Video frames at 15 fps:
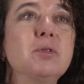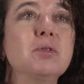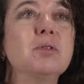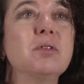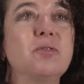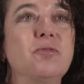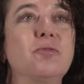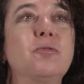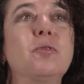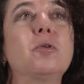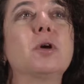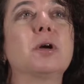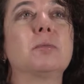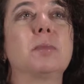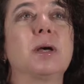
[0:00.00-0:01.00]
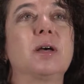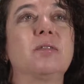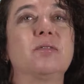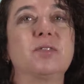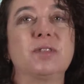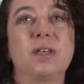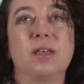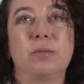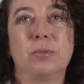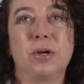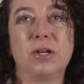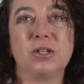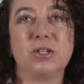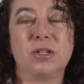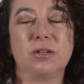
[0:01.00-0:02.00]
sort of form of
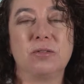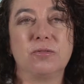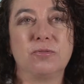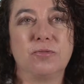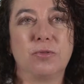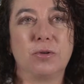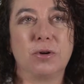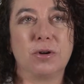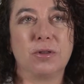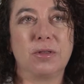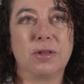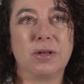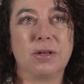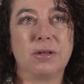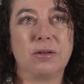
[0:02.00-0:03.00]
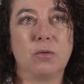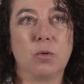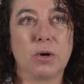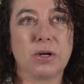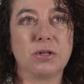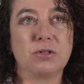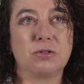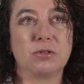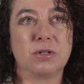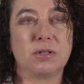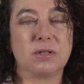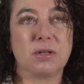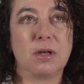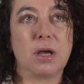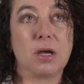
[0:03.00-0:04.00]
celebration for the
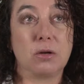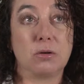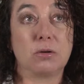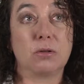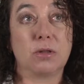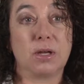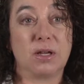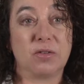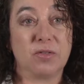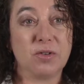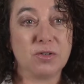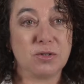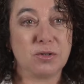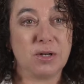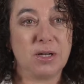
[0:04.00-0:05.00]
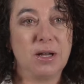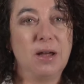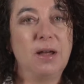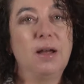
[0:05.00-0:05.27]
orchestra's 100th anniversary.